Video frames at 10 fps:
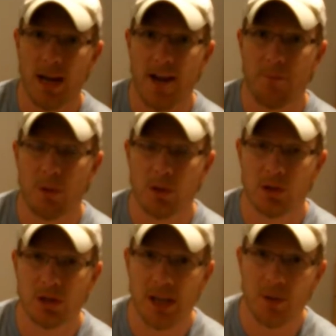have
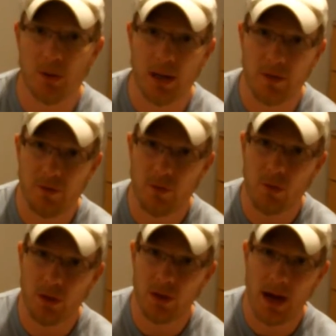purchased and ready
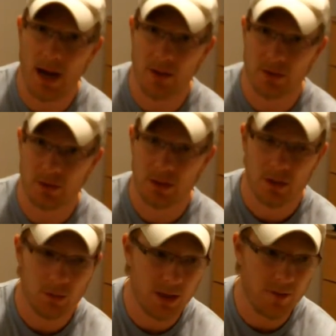for your house,
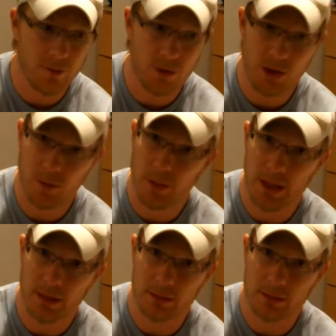ready for your bed.